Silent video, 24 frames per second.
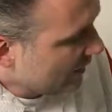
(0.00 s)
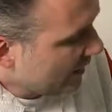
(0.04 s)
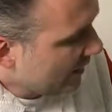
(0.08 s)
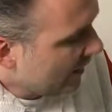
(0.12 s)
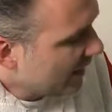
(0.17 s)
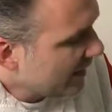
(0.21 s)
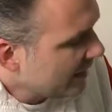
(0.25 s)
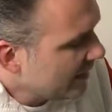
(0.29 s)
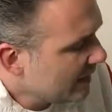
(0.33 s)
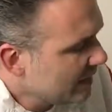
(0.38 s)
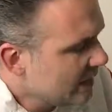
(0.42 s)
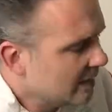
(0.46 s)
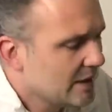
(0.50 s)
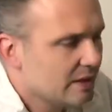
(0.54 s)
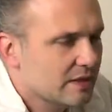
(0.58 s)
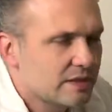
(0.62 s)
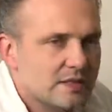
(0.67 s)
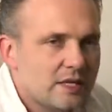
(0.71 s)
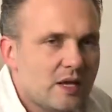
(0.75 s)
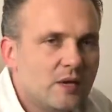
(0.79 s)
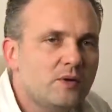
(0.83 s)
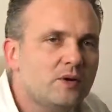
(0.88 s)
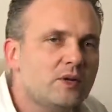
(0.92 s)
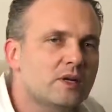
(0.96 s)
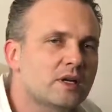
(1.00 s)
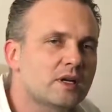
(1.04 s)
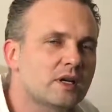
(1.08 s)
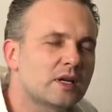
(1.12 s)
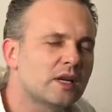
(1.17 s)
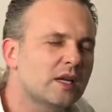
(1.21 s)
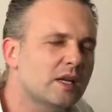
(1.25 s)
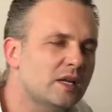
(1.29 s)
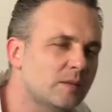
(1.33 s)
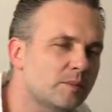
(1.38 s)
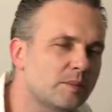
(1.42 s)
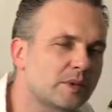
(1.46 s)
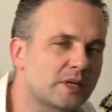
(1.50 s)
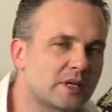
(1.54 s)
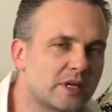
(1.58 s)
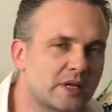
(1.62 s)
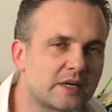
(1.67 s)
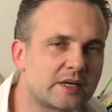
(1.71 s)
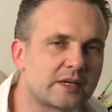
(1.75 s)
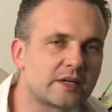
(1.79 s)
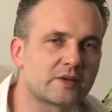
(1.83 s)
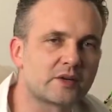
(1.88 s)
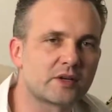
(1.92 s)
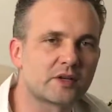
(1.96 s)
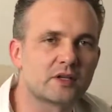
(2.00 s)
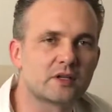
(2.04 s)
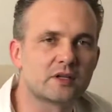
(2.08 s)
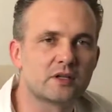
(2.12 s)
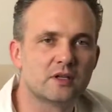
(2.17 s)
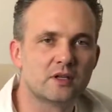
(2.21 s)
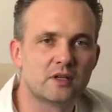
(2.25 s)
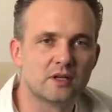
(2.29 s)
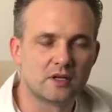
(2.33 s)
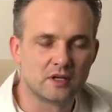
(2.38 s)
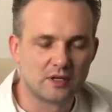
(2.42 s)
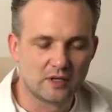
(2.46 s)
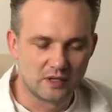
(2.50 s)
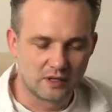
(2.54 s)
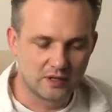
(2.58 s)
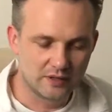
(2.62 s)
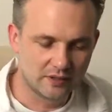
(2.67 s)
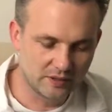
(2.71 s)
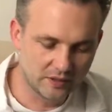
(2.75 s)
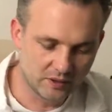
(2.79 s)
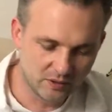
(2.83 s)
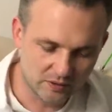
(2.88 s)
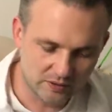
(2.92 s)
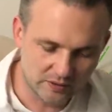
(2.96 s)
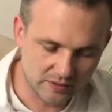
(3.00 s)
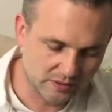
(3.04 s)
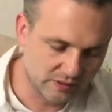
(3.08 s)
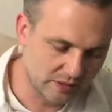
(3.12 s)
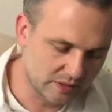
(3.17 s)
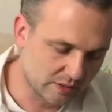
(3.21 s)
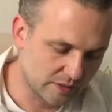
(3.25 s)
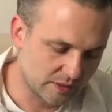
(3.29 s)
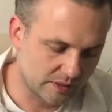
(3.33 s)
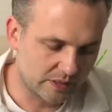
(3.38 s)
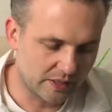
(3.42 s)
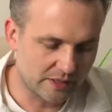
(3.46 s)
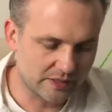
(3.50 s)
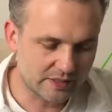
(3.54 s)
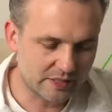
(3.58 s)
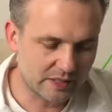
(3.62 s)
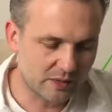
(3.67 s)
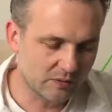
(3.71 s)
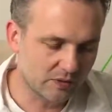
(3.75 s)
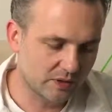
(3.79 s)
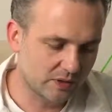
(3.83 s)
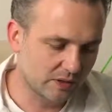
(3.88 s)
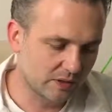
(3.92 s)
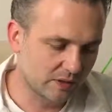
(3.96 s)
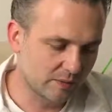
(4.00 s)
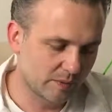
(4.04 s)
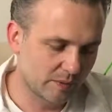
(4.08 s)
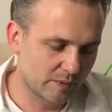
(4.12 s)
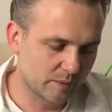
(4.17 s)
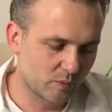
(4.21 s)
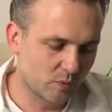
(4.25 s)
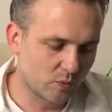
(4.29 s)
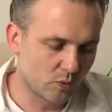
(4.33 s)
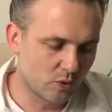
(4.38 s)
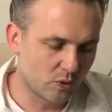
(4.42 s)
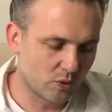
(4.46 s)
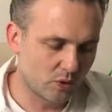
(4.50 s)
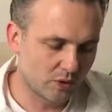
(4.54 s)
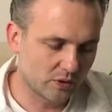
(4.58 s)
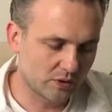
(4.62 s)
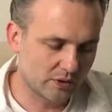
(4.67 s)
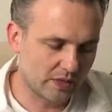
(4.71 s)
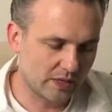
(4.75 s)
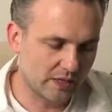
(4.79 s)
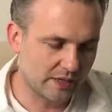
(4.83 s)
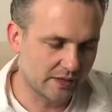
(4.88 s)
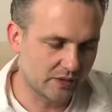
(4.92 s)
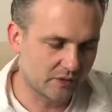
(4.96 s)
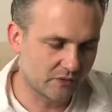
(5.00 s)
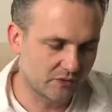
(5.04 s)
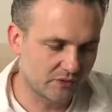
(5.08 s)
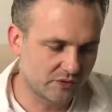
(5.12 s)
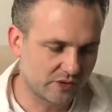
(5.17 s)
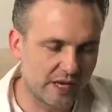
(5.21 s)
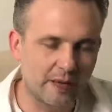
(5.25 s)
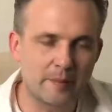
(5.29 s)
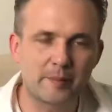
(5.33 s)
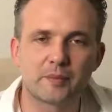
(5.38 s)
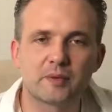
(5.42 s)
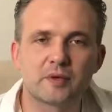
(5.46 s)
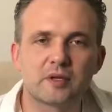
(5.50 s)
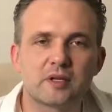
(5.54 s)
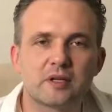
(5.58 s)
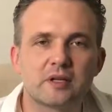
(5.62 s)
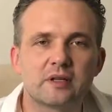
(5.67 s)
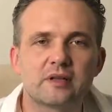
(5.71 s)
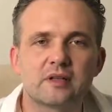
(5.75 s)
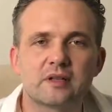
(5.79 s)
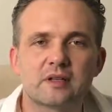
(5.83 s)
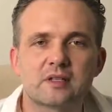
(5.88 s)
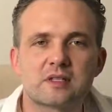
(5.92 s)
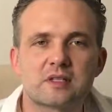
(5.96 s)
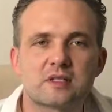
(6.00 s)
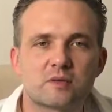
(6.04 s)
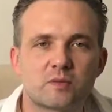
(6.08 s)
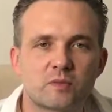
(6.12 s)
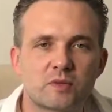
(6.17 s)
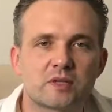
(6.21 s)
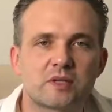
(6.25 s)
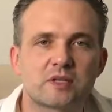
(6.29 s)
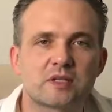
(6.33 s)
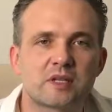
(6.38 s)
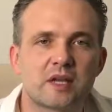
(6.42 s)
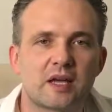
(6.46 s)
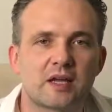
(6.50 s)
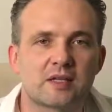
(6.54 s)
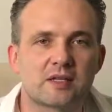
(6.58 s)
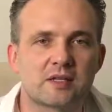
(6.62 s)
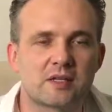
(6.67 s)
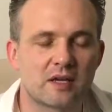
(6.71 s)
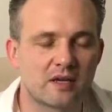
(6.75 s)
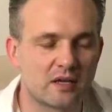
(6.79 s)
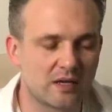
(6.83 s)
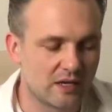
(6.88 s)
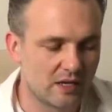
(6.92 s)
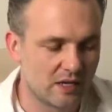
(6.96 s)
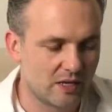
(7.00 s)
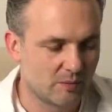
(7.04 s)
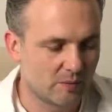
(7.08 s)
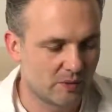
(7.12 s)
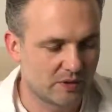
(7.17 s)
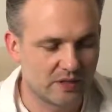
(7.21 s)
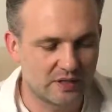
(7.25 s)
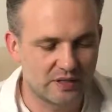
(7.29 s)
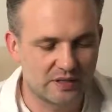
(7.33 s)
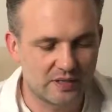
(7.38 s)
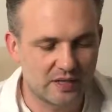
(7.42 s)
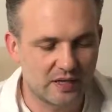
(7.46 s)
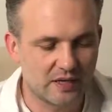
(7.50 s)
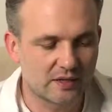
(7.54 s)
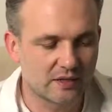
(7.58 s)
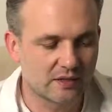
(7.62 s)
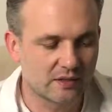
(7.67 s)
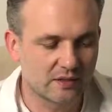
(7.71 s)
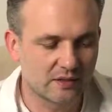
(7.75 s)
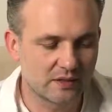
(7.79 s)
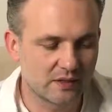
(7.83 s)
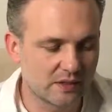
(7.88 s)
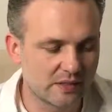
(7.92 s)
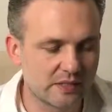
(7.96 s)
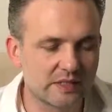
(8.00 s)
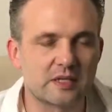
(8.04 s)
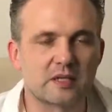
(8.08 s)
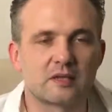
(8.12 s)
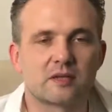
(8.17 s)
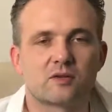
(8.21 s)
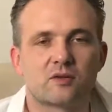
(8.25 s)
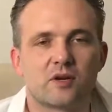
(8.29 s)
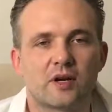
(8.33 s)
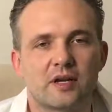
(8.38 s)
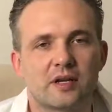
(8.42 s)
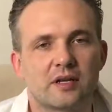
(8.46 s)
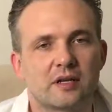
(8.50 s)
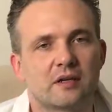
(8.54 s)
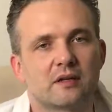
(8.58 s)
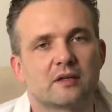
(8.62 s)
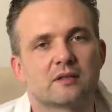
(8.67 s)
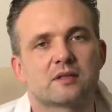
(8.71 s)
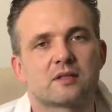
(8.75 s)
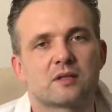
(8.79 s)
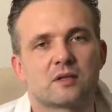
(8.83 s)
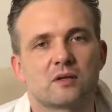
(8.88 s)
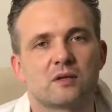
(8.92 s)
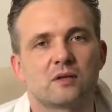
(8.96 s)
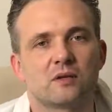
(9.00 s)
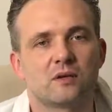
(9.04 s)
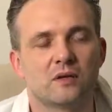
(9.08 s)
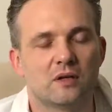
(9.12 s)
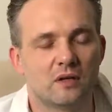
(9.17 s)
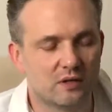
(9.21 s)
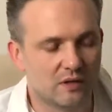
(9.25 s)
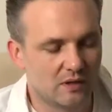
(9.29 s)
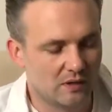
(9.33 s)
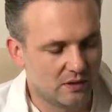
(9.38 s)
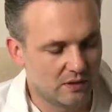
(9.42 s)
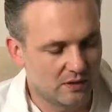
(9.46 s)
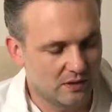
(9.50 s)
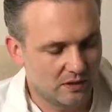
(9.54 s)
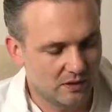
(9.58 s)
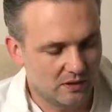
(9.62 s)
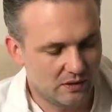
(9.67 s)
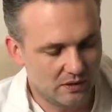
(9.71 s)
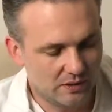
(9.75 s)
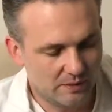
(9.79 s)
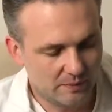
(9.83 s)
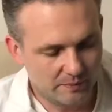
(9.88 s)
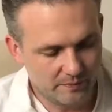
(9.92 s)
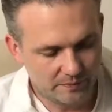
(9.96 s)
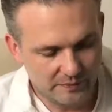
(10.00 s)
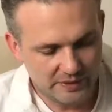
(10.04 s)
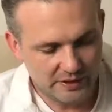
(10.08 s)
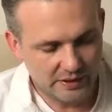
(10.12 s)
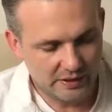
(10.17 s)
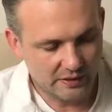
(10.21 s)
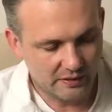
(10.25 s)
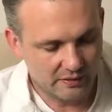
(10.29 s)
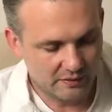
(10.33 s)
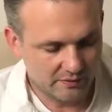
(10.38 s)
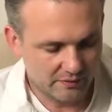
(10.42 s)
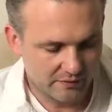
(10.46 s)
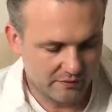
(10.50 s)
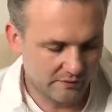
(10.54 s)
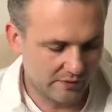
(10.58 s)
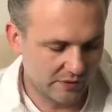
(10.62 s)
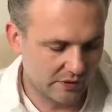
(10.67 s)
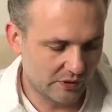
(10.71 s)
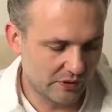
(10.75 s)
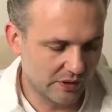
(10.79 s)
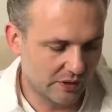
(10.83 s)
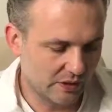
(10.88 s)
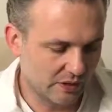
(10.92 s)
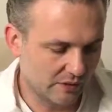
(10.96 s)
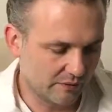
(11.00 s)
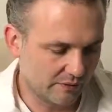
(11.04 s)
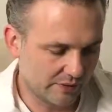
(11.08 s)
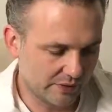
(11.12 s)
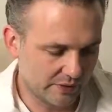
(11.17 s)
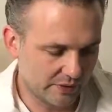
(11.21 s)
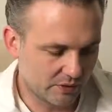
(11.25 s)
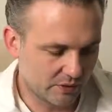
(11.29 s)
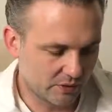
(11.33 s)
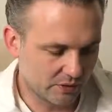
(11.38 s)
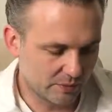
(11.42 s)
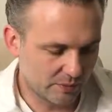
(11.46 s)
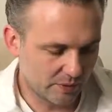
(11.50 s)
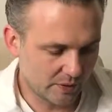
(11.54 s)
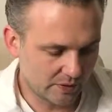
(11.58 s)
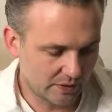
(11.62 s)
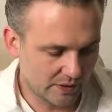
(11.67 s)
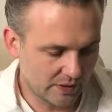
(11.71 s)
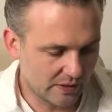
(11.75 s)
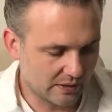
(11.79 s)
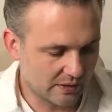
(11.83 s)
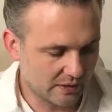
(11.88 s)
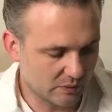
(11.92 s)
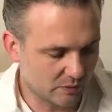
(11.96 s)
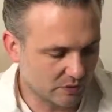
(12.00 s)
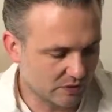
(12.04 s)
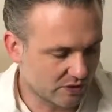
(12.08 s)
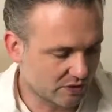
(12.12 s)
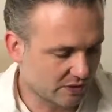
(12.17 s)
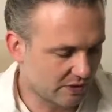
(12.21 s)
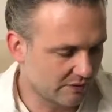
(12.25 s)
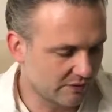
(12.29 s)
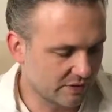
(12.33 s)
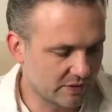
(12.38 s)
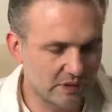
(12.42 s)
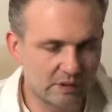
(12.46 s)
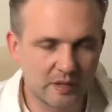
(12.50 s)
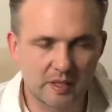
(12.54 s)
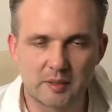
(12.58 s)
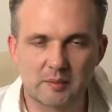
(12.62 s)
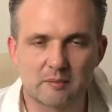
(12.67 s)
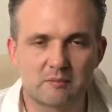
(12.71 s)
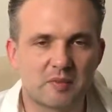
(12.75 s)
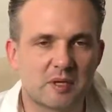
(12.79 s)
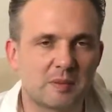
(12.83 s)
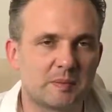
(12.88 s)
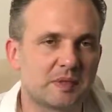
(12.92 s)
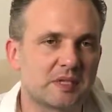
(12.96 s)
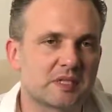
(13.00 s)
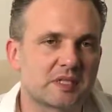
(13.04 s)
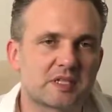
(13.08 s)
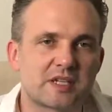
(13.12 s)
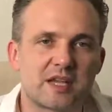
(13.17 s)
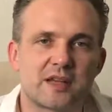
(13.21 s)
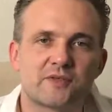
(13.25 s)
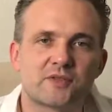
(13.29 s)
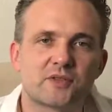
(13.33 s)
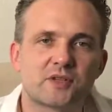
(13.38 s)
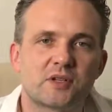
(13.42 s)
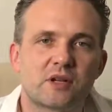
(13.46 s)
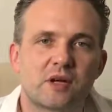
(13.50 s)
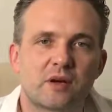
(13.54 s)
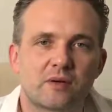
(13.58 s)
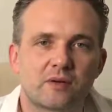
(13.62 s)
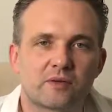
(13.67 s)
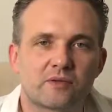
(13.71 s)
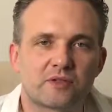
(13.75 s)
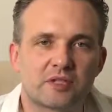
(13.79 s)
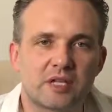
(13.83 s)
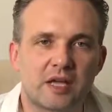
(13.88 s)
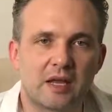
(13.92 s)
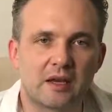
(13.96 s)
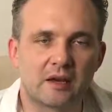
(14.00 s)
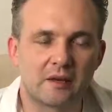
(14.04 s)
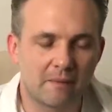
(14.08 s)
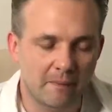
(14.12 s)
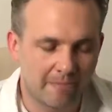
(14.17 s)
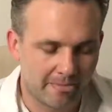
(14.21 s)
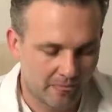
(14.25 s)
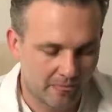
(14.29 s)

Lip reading: I sounded a little bit clearer. I sounded a little bit more kind of dampened with this headset, but they said it's still great. So yeah, very, very good about that. I would give it like maybe a 7 out of 10.